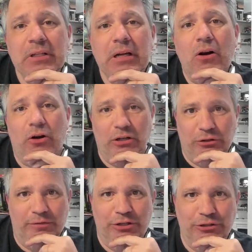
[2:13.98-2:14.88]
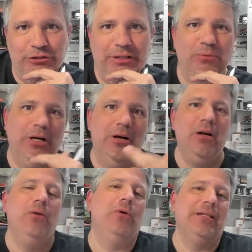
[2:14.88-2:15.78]
Harvard University. Well,
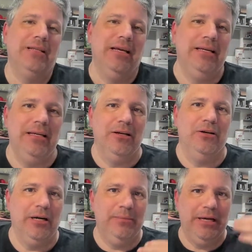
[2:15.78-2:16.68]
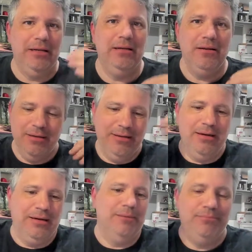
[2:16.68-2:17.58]
when I say here, I mean
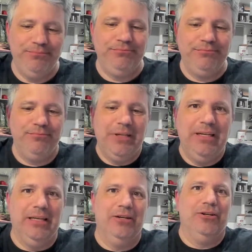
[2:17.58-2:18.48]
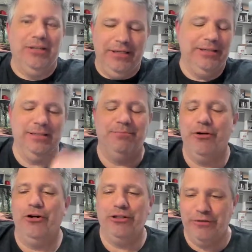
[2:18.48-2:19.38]
um, here in
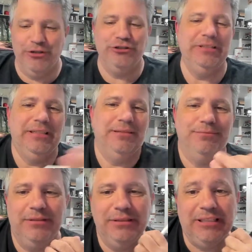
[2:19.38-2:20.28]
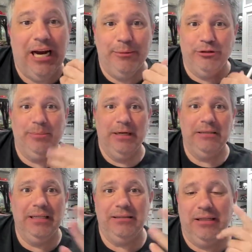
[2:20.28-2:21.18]
Harvard University on cyberspace
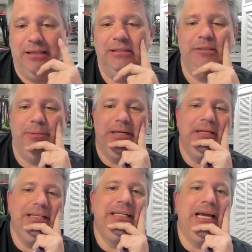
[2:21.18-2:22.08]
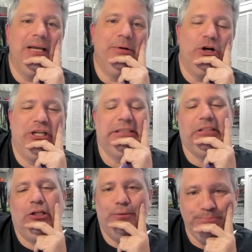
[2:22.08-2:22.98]
at us, but he came in
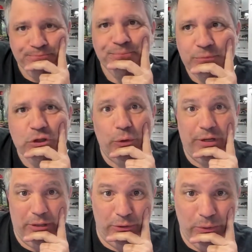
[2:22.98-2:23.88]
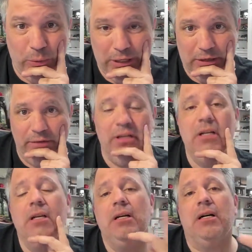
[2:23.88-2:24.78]
Arkansas 2012
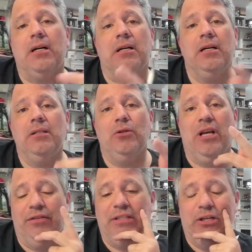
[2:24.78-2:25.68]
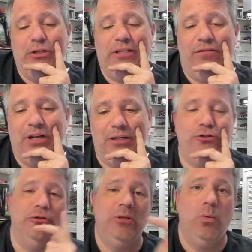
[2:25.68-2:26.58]
to give a series of
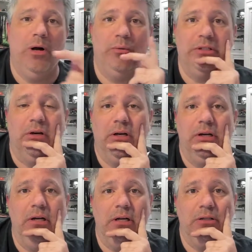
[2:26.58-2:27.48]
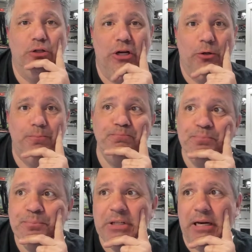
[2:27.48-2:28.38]
lectures, and one was on Job.
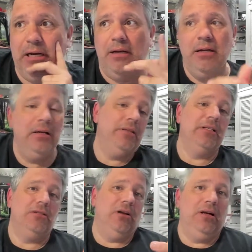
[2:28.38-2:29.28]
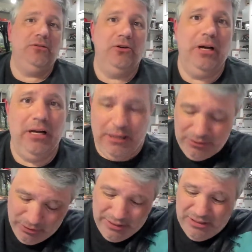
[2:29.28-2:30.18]
And this lecture
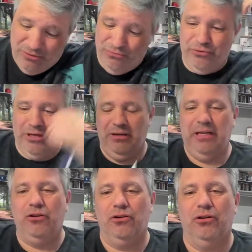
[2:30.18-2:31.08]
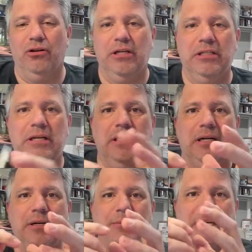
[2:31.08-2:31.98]
actually is a really good
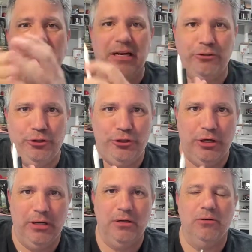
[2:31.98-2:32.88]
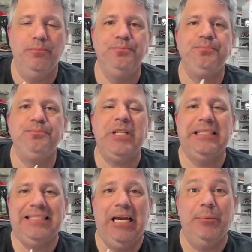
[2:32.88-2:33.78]
nutshell
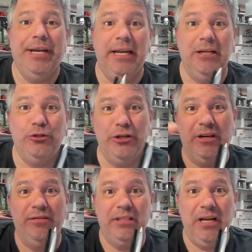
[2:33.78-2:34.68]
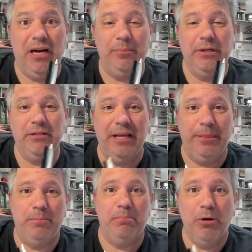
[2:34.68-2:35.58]
examination of the topic in
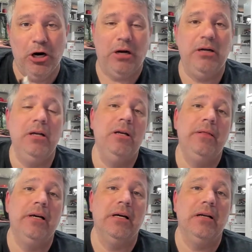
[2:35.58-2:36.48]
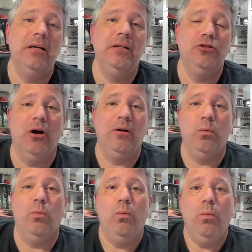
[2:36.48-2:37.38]
the book that
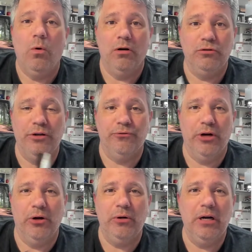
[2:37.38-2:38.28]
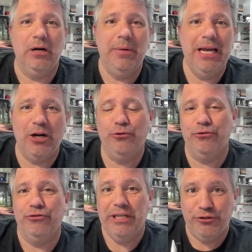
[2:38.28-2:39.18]
John Walton wrote, How to
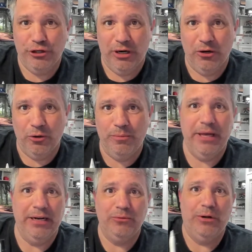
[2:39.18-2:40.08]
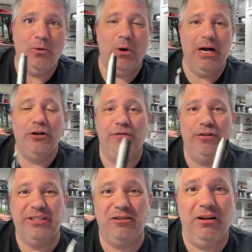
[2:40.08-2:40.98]
Read Job, that is required for
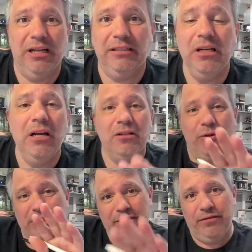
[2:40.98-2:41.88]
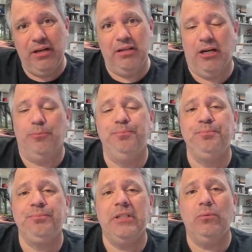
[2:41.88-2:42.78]
this class. So this video
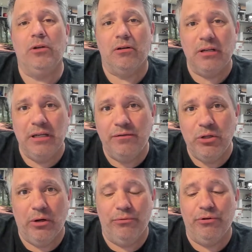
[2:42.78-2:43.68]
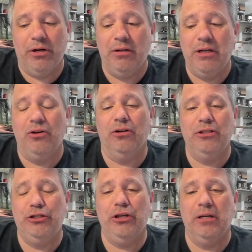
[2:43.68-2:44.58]
will give you a really good
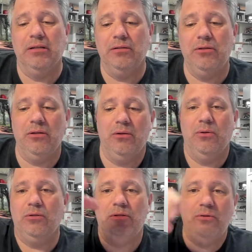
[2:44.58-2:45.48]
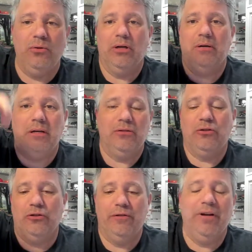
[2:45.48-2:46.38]
chance to do a
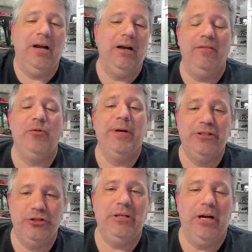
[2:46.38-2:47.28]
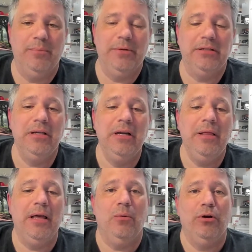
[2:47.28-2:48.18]
survey of the major topic
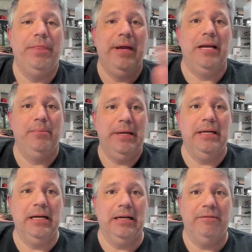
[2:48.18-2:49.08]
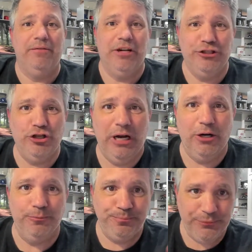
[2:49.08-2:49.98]
that would then be fleshed
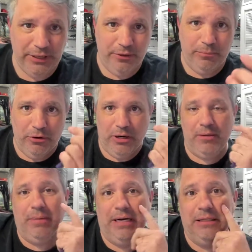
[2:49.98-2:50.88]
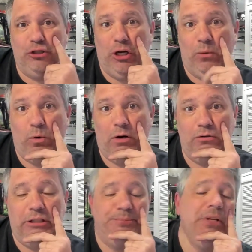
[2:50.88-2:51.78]
out in the book by John
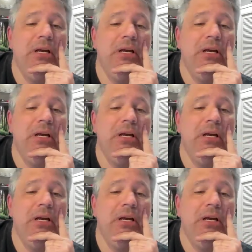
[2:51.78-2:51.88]
Walton.